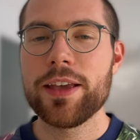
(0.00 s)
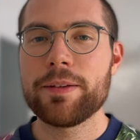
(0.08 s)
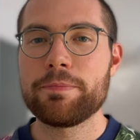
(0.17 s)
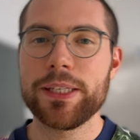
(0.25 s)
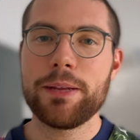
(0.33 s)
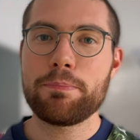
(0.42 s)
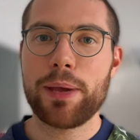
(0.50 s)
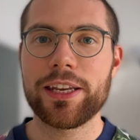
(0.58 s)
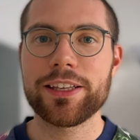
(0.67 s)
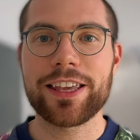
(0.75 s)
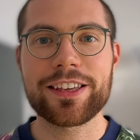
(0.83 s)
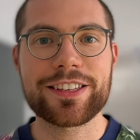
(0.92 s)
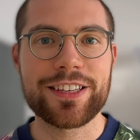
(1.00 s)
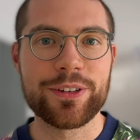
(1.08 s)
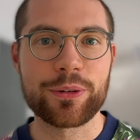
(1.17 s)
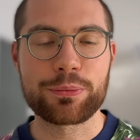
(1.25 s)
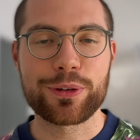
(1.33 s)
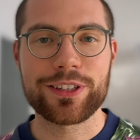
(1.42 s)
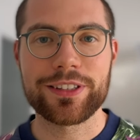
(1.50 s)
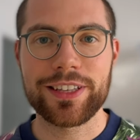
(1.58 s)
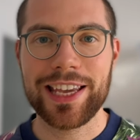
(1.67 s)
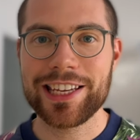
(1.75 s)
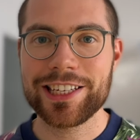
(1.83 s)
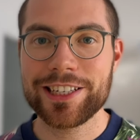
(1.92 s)
But embedding a keynote
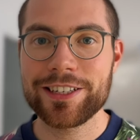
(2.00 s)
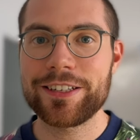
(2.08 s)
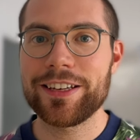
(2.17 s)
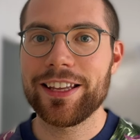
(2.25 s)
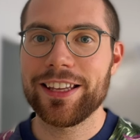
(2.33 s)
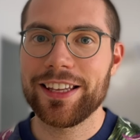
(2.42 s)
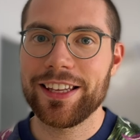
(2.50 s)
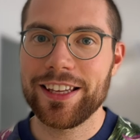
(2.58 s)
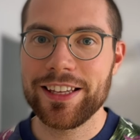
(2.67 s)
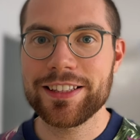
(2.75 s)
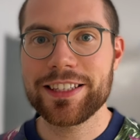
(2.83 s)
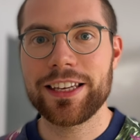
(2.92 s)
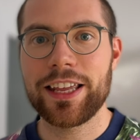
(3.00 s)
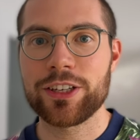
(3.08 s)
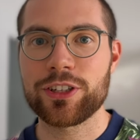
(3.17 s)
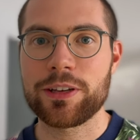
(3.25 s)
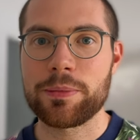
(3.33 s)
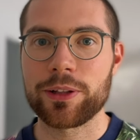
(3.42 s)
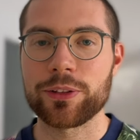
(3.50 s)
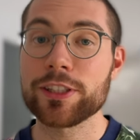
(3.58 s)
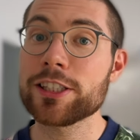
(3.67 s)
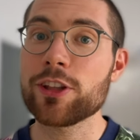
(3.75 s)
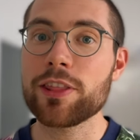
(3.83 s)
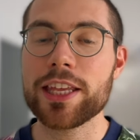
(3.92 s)
presentation inside HTML is
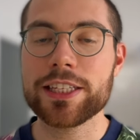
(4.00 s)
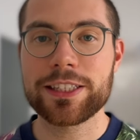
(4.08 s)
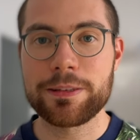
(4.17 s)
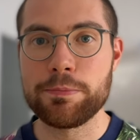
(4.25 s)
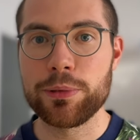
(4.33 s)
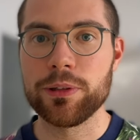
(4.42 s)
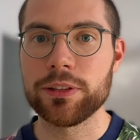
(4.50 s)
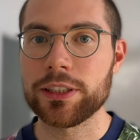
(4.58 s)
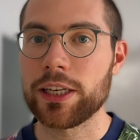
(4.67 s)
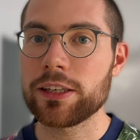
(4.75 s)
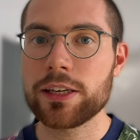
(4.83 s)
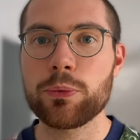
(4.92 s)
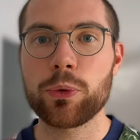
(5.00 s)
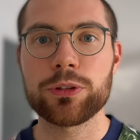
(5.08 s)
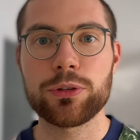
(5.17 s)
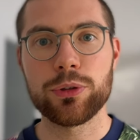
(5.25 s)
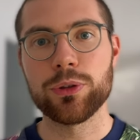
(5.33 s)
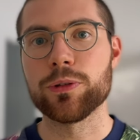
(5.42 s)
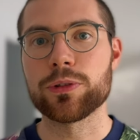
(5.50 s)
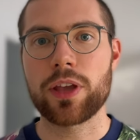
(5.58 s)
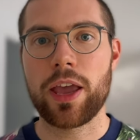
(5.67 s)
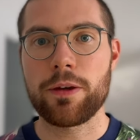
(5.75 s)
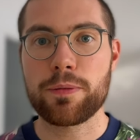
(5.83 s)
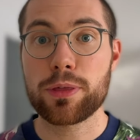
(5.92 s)
not that simple and I didn't want to use
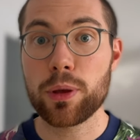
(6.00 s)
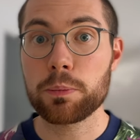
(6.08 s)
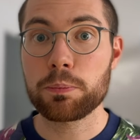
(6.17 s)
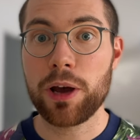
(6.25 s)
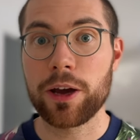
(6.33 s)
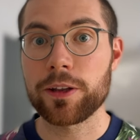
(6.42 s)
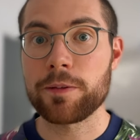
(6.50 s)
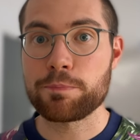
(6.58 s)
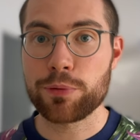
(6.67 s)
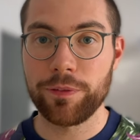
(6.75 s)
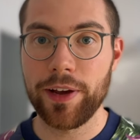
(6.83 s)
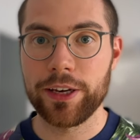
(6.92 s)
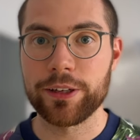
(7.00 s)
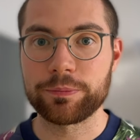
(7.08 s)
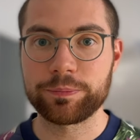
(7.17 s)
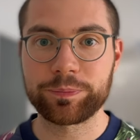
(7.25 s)
a third-party provider.